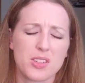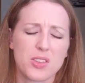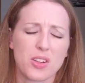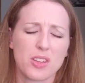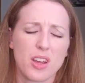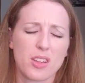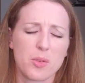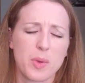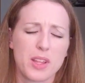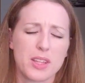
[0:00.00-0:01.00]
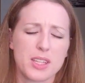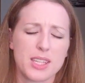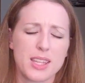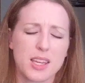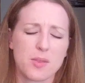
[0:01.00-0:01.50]
I don't think it's called Color
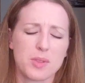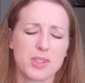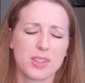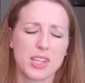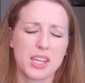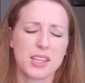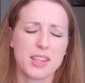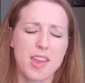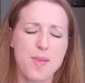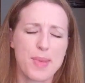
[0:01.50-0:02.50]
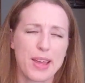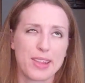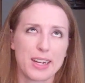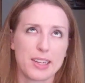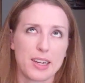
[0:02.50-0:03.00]
Wheel Knits. I think it was a link in
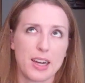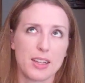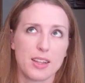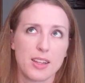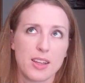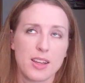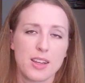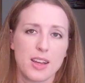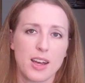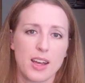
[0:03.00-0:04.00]
the email that I got.